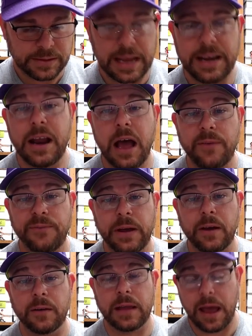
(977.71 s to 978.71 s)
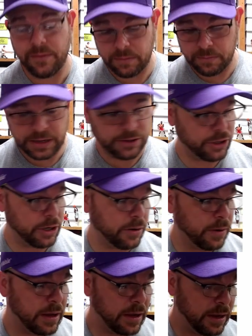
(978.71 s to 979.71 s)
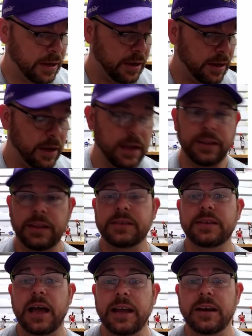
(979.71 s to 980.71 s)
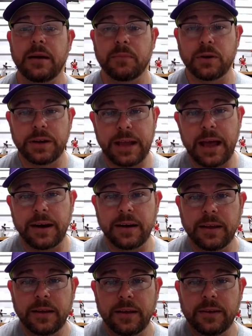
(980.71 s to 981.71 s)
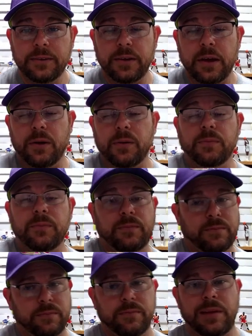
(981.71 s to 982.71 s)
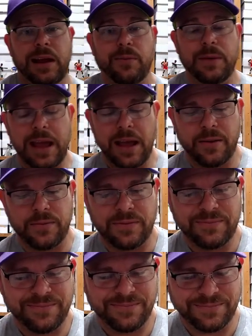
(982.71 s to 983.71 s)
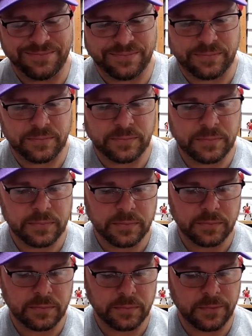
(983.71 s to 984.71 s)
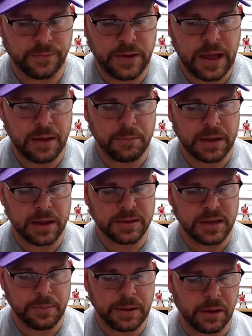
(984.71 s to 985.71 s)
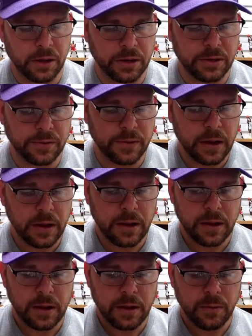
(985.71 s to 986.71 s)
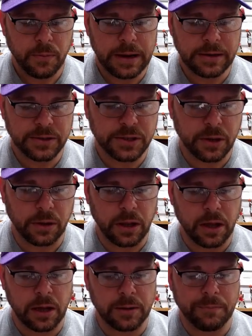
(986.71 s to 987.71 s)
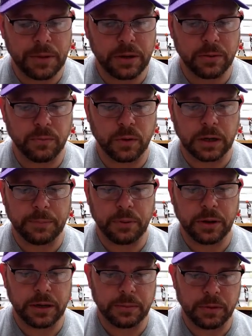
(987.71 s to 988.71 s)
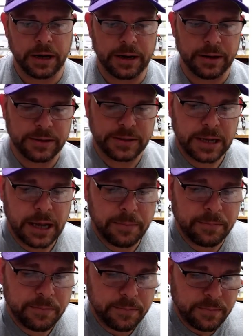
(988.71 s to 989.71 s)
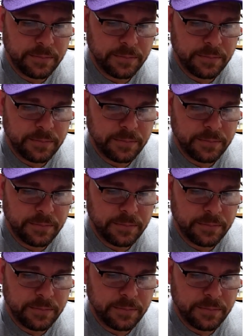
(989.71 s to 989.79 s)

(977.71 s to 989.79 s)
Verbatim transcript: I not found Cavan Biggio in this high number yet. So now we have. In fact, because I've been looking, waiting so long, boom, we're going to put him right on top.